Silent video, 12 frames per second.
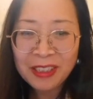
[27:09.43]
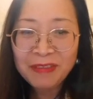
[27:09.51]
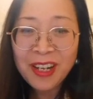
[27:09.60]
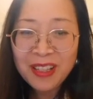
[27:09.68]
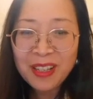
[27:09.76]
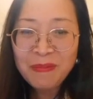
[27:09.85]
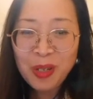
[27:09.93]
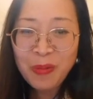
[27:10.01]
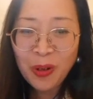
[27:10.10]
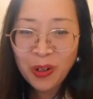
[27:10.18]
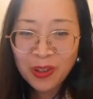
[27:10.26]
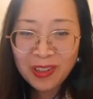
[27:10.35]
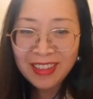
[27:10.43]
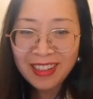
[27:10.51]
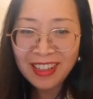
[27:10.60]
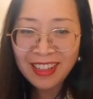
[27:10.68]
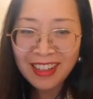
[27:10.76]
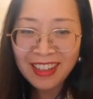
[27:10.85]
Different people
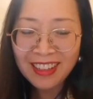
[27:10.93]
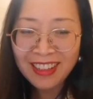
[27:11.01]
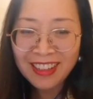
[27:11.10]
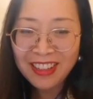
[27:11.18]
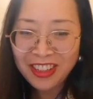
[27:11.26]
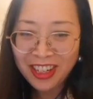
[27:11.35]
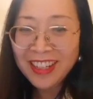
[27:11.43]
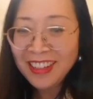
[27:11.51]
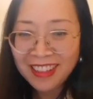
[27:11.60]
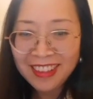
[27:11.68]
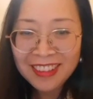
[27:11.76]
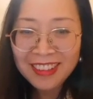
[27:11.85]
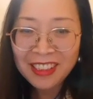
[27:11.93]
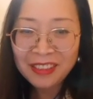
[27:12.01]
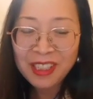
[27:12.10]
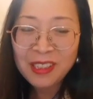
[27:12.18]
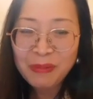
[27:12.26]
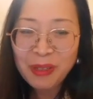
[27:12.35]
in China,
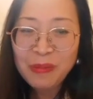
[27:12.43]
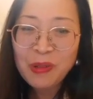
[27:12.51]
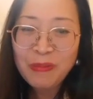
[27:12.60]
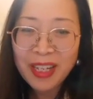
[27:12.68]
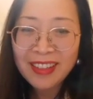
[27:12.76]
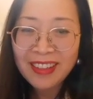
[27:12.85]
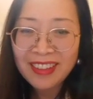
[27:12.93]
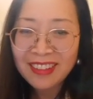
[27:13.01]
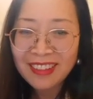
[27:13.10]
different people make